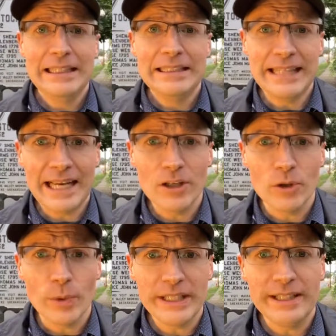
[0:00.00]
Dale,
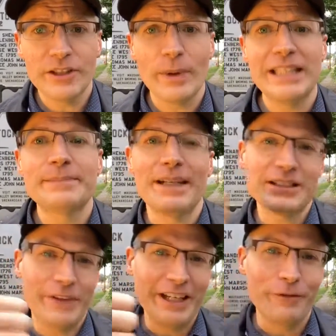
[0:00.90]
we needed the rain spots,
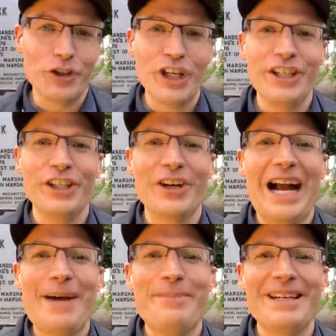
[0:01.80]
Pennsylvania, Virginia. You're
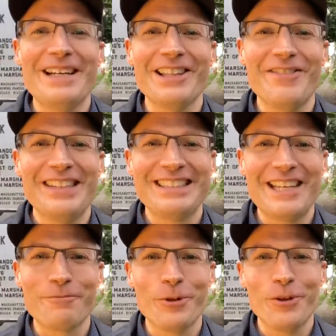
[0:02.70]
happy. I love it.
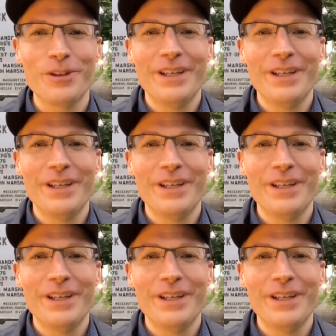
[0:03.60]
And Ruth,